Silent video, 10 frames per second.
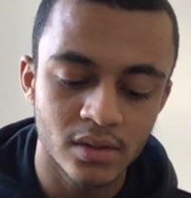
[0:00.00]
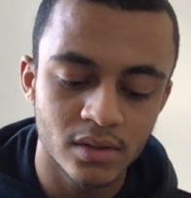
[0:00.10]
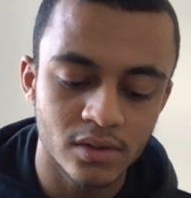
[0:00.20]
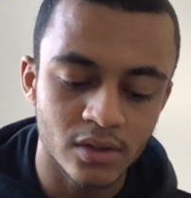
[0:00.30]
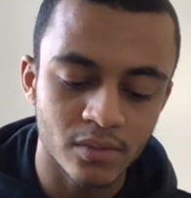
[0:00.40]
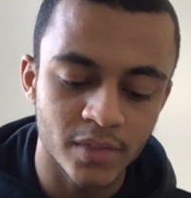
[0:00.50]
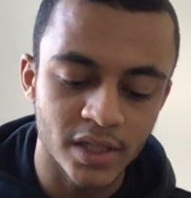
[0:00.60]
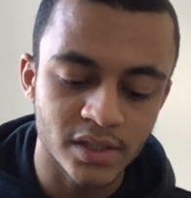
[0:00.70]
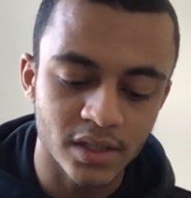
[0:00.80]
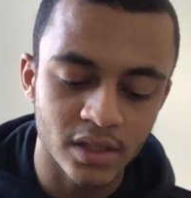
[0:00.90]
so
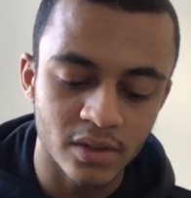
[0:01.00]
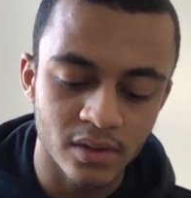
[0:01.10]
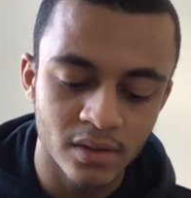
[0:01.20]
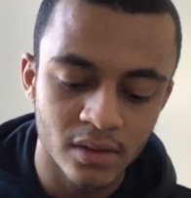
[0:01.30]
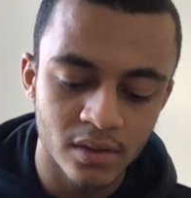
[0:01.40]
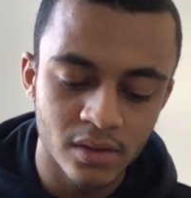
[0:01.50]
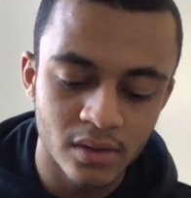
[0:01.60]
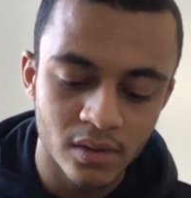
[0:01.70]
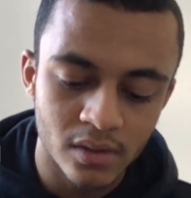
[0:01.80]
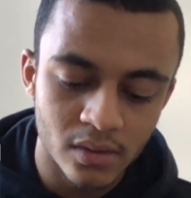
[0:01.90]
basically
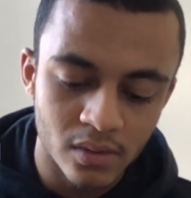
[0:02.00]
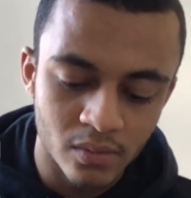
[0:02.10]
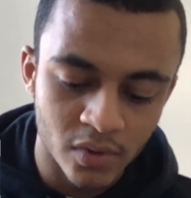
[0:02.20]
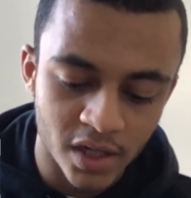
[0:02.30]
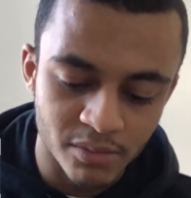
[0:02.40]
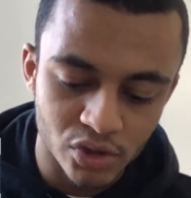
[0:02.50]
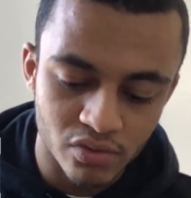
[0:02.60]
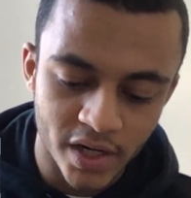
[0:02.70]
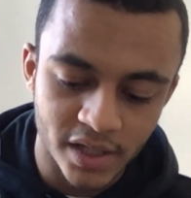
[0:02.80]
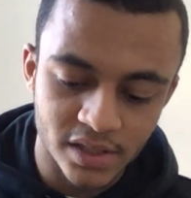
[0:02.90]
what I'm
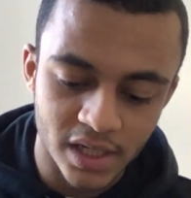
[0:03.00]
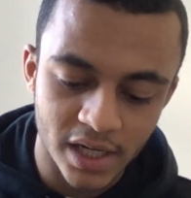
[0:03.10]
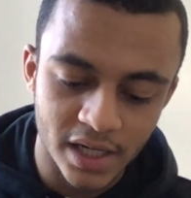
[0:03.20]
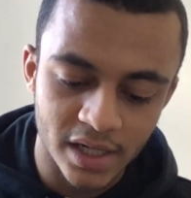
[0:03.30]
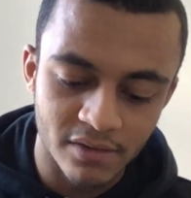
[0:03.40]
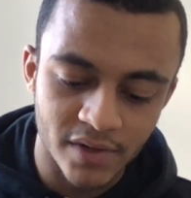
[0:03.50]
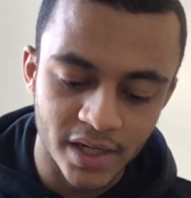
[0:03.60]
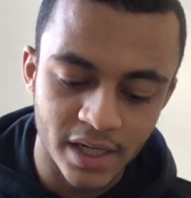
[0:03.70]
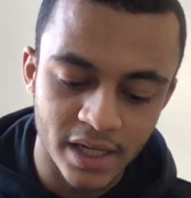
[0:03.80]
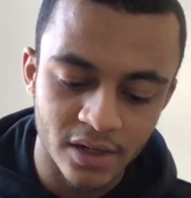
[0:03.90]
trying to highlight right
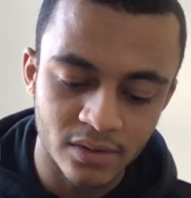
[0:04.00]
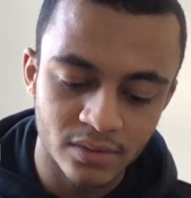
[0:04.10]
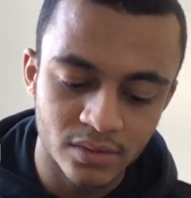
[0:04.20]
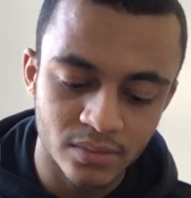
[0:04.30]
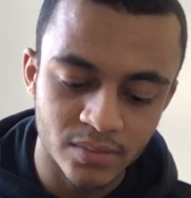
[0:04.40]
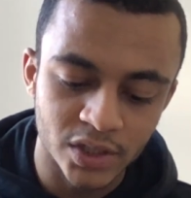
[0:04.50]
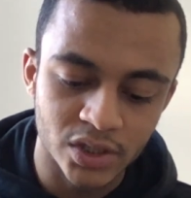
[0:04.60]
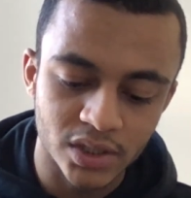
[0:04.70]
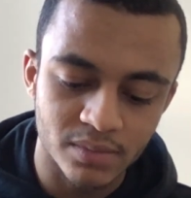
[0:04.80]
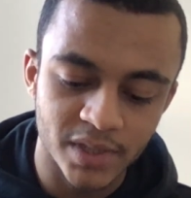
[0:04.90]
now, but
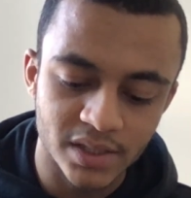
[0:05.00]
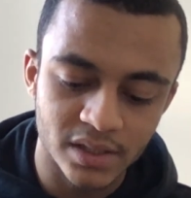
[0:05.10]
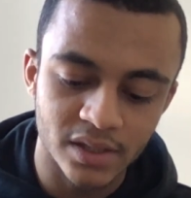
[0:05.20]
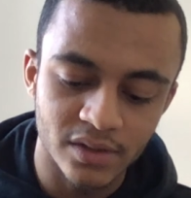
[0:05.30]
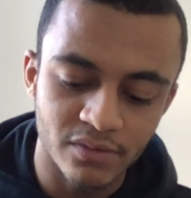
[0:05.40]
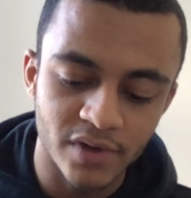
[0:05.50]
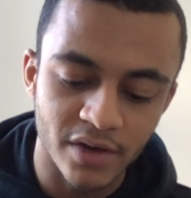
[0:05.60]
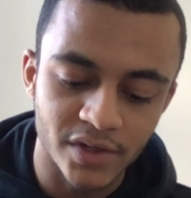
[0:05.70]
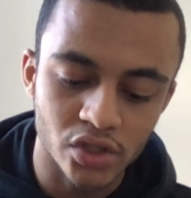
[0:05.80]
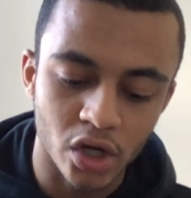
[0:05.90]
just basically the very
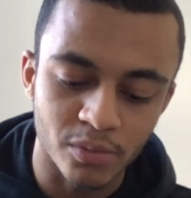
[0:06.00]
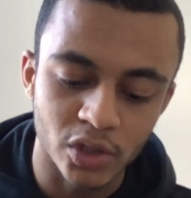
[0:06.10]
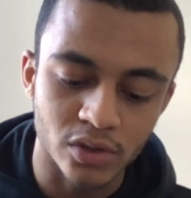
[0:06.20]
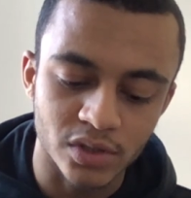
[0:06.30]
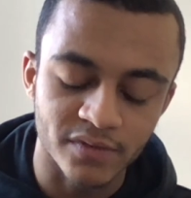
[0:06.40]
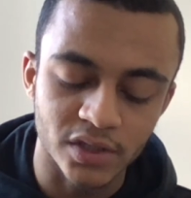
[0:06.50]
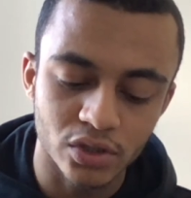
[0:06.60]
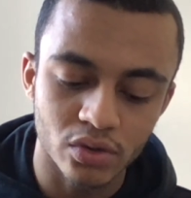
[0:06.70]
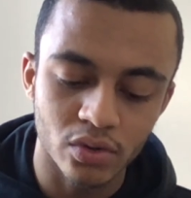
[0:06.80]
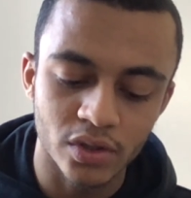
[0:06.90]
top notes of each
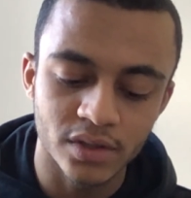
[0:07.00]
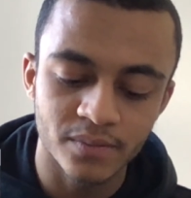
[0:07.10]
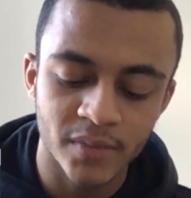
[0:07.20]
chord,